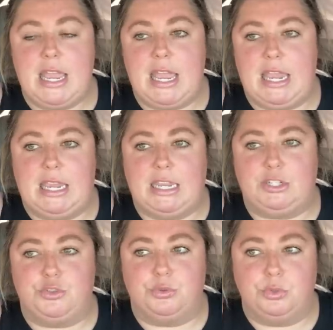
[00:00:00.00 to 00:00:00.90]

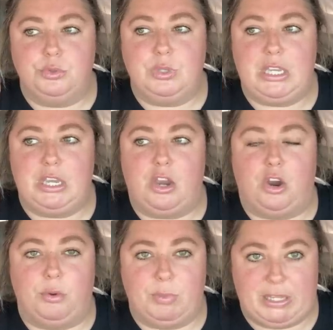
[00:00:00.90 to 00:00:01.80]
and truly
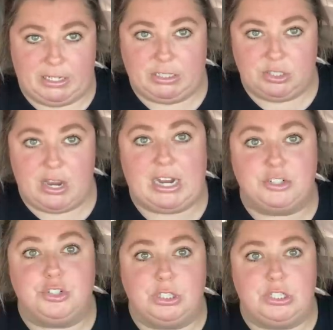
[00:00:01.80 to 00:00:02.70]
are planning to
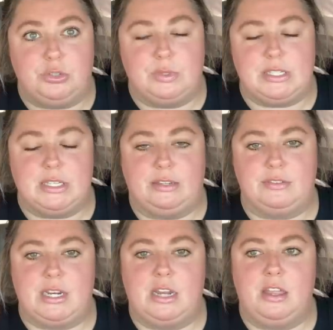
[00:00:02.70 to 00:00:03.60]
actually do this
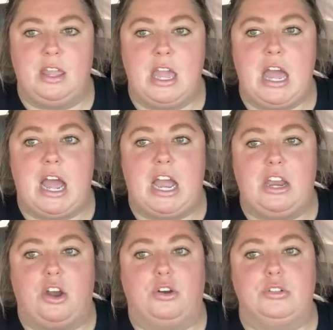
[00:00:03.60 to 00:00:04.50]
lifestyle, I
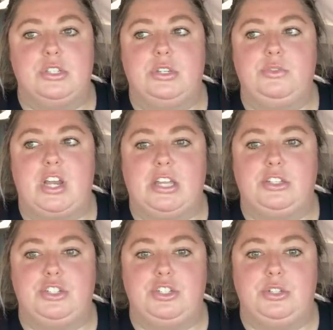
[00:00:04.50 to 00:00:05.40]
also
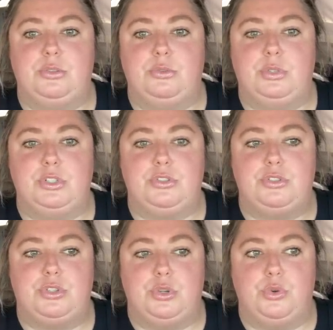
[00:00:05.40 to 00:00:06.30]
challenge you
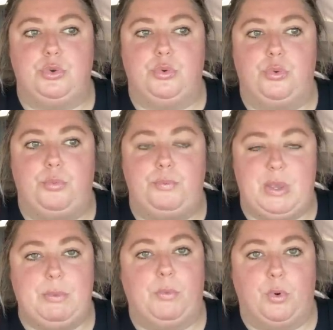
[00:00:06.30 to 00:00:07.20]
to
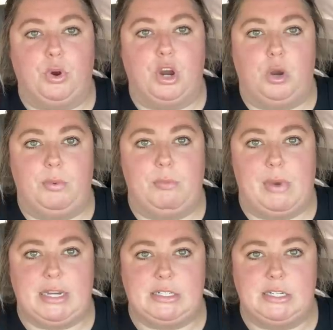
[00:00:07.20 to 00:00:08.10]
be more
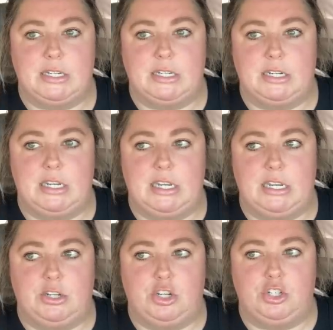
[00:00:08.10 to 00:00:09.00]
open-minded
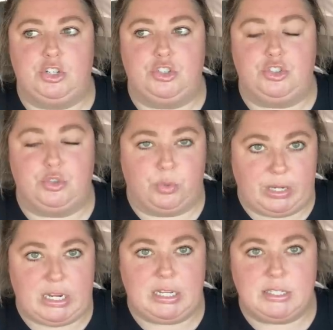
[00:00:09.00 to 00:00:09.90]
in
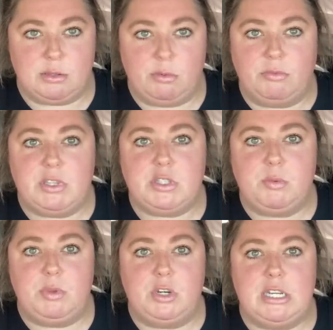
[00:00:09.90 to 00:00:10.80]
joining some of these
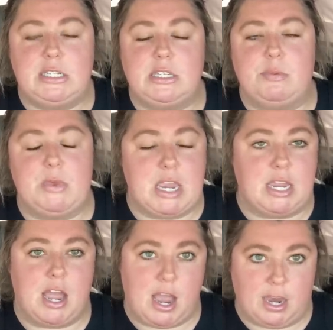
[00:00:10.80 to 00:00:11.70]
communities and being
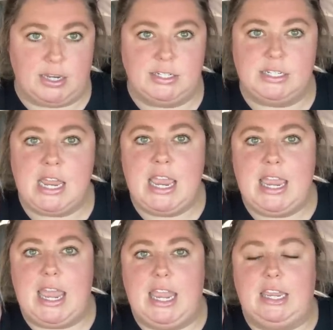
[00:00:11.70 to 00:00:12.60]
kind,
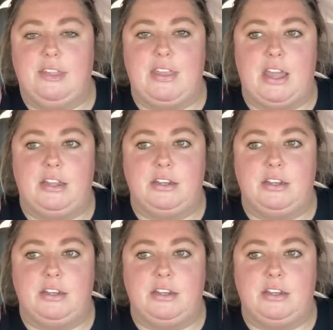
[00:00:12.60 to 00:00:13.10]
and that